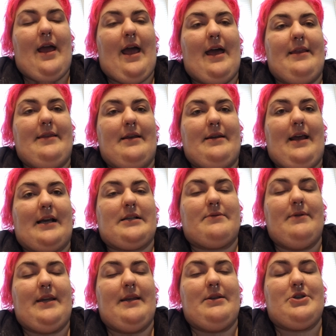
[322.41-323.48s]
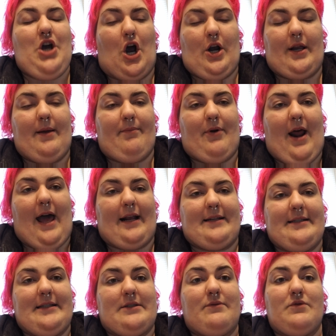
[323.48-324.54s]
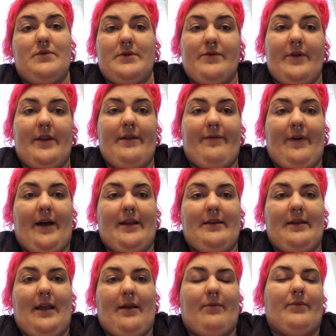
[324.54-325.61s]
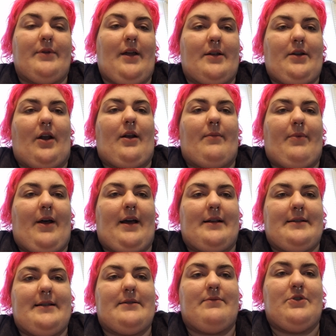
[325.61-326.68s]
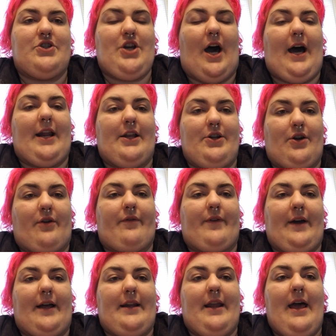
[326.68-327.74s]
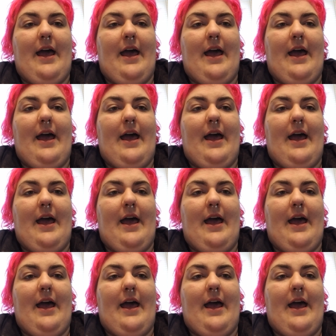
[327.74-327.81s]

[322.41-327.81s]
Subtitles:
And then next we did target practice, which was really fun. Like, well, not target practice. We shot a Nerf gun